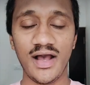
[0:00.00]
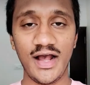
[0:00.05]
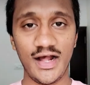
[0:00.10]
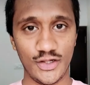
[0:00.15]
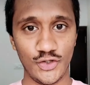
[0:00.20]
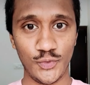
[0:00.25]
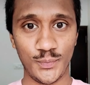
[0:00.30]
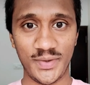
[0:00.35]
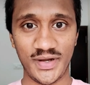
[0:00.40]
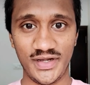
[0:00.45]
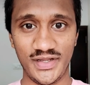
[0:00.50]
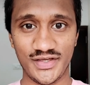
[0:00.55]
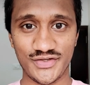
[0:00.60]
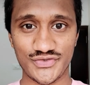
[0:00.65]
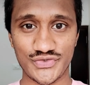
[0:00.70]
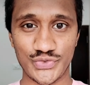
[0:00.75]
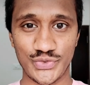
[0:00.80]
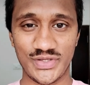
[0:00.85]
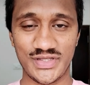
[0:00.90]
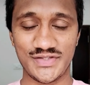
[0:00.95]
Hello my dear
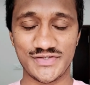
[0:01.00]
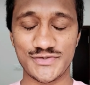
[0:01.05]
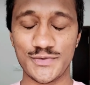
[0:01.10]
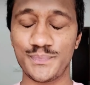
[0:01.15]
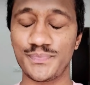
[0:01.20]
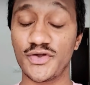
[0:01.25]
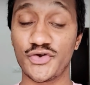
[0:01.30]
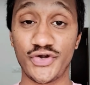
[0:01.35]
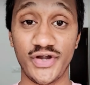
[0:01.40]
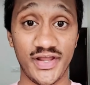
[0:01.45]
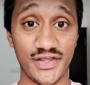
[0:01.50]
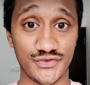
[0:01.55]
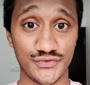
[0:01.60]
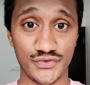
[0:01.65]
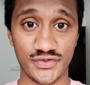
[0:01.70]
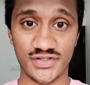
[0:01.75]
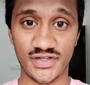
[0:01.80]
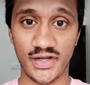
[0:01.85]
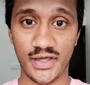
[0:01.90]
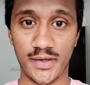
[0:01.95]
students,
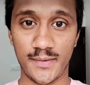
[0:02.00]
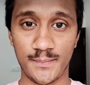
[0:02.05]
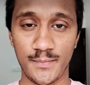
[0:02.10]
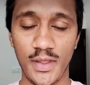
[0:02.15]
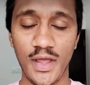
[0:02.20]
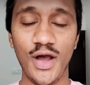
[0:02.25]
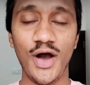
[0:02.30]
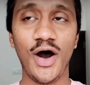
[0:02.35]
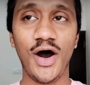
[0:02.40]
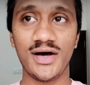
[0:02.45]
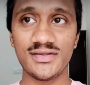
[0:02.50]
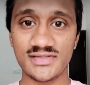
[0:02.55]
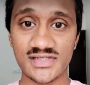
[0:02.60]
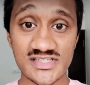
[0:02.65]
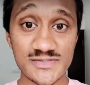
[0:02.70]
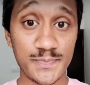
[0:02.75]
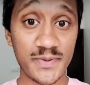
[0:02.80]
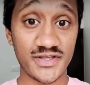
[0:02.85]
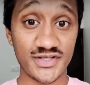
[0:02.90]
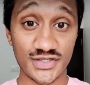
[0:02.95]
greetings for the day. On
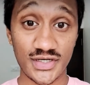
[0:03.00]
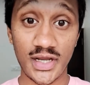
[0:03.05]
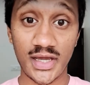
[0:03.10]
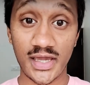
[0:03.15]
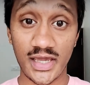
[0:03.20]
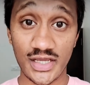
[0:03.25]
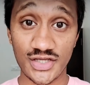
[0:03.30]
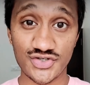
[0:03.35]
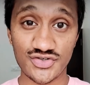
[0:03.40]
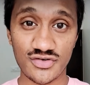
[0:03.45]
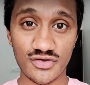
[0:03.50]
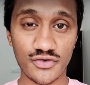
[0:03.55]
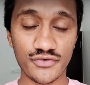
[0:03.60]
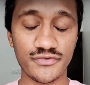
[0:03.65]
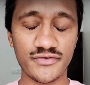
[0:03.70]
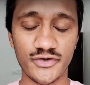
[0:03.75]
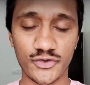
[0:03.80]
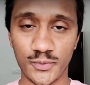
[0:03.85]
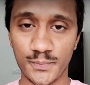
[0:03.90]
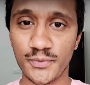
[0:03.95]
this special occasion
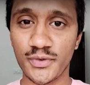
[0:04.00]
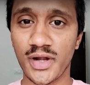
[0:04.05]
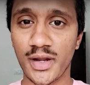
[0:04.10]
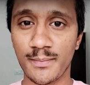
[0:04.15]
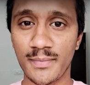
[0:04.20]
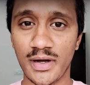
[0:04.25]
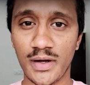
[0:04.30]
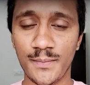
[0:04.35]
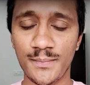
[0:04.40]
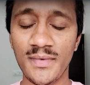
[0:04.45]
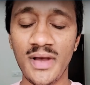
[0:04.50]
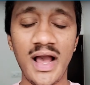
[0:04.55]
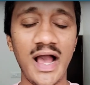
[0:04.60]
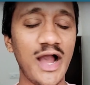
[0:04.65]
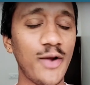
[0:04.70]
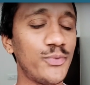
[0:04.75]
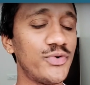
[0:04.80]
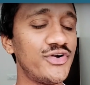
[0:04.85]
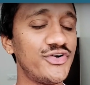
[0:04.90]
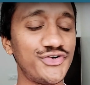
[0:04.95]
of Guru Purnima,
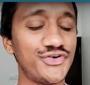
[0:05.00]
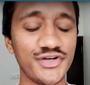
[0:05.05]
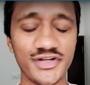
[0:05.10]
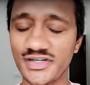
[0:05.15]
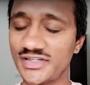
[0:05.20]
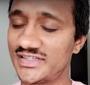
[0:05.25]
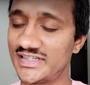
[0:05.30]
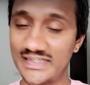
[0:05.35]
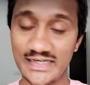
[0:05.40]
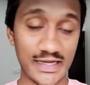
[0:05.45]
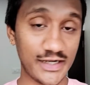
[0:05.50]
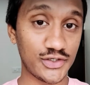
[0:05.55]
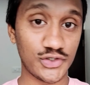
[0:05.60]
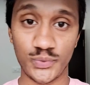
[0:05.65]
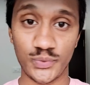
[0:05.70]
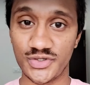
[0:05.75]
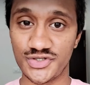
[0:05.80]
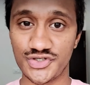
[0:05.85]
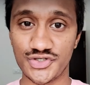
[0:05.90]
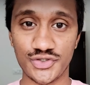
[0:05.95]
I would really
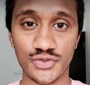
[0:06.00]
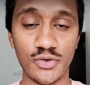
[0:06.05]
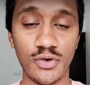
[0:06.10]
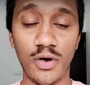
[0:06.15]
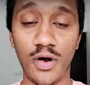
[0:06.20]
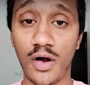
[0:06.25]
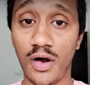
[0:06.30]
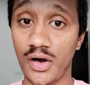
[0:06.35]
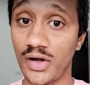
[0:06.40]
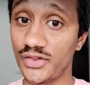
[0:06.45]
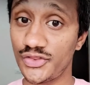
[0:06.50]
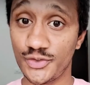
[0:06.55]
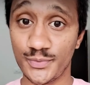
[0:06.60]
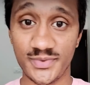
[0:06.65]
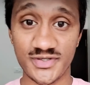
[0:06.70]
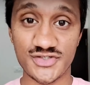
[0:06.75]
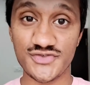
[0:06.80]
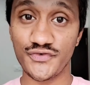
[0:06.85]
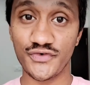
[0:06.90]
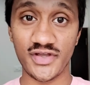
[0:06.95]
like to wish you all the
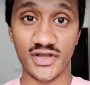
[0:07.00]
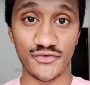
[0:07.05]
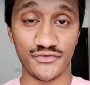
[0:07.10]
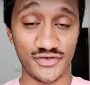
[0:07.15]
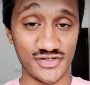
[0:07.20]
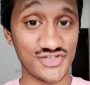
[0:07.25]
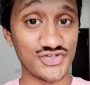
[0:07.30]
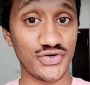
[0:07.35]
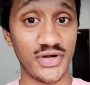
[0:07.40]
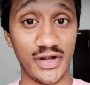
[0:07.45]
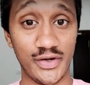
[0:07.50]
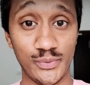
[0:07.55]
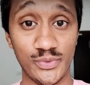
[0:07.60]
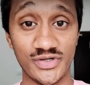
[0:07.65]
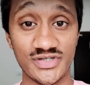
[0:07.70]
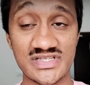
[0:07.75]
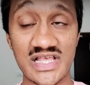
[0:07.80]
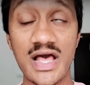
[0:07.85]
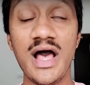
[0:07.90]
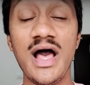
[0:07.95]
best for your future
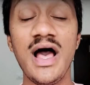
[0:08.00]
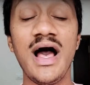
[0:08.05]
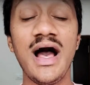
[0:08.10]
endeavors.